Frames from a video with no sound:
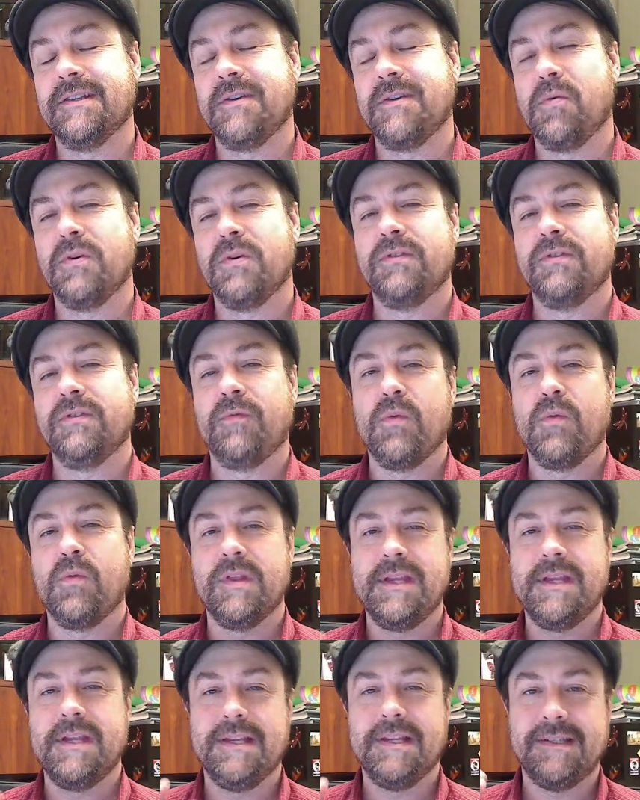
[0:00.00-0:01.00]
course for
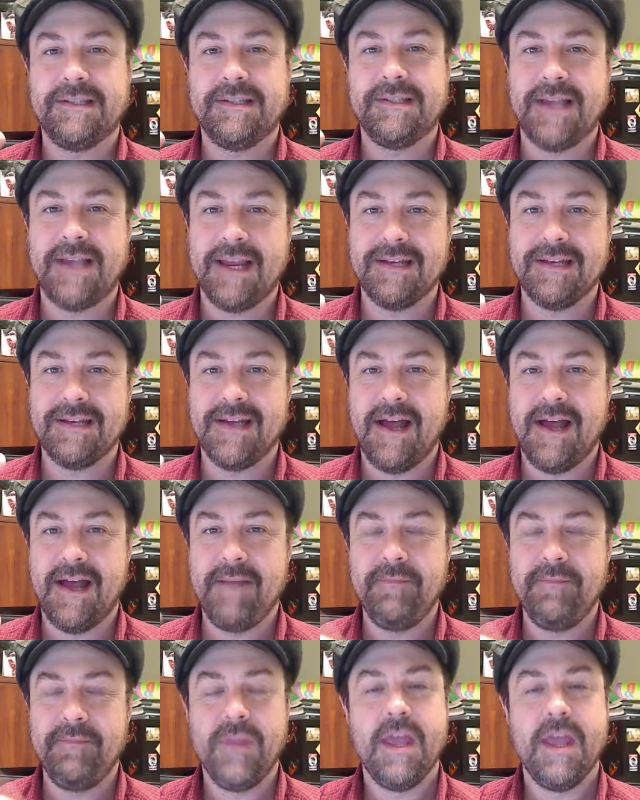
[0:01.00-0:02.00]
the second
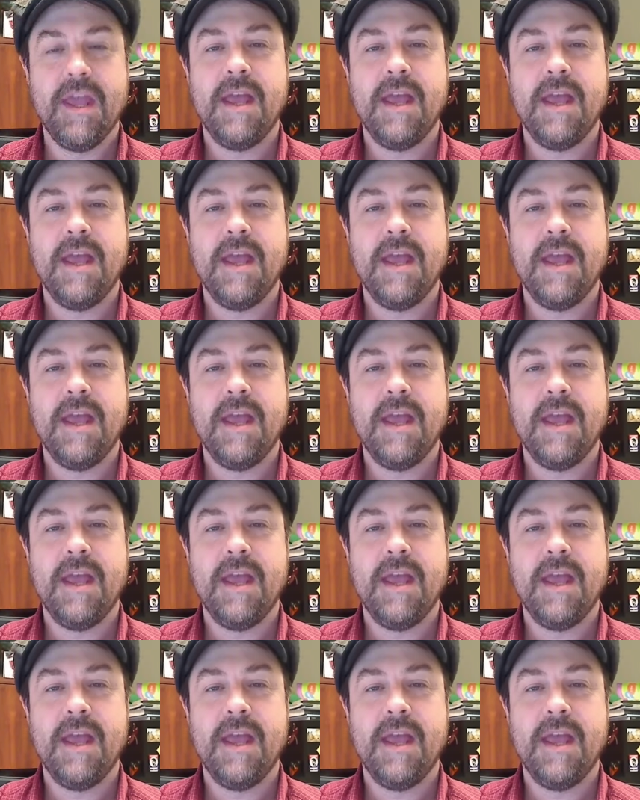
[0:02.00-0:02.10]
time.